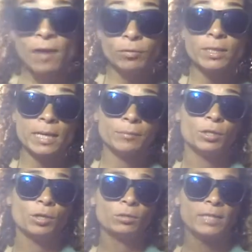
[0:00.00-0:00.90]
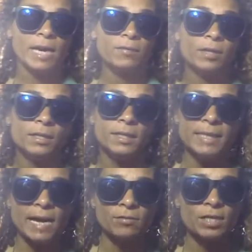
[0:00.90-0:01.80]
Every time you go diving, the
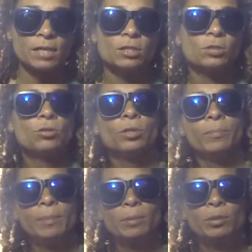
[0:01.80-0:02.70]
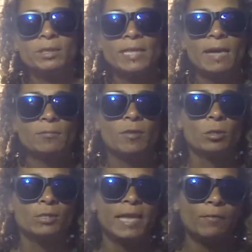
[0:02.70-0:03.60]
dive center or the people on the dive
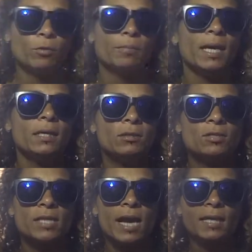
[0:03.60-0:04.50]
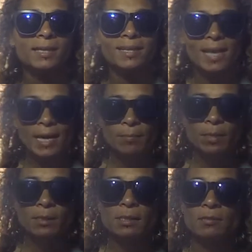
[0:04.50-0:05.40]
boat, they will make you sign a
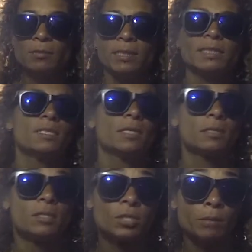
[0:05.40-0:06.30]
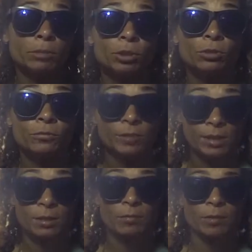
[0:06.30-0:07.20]
liability release and an assumption of
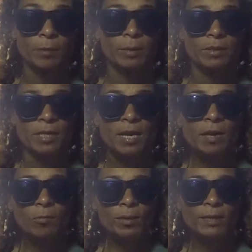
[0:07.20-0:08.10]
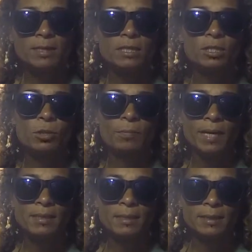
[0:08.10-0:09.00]
risk agreement. With this, you're
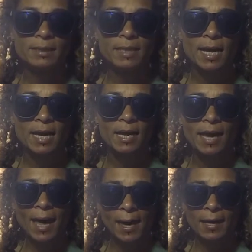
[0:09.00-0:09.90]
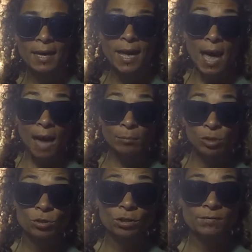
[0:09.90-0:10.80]
basically saying, hey, I'm a
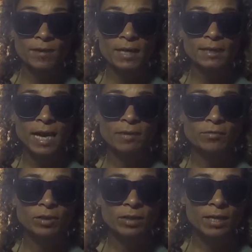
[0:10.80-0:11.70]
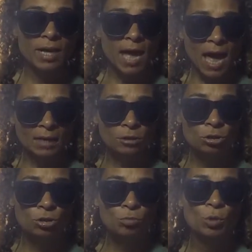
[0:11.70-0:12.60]
certified diver, I
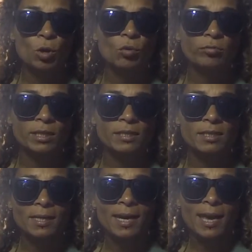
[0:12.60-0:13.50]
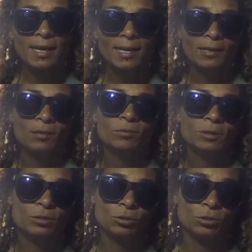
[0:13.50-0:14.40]
assume all risk, and I know
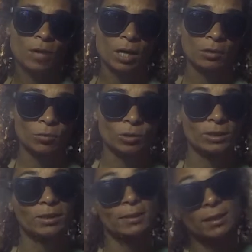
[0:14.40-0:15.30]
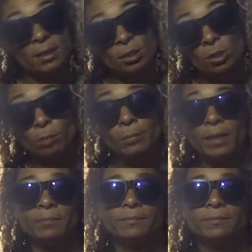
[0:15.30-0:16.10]
what to do underwater. It's on me.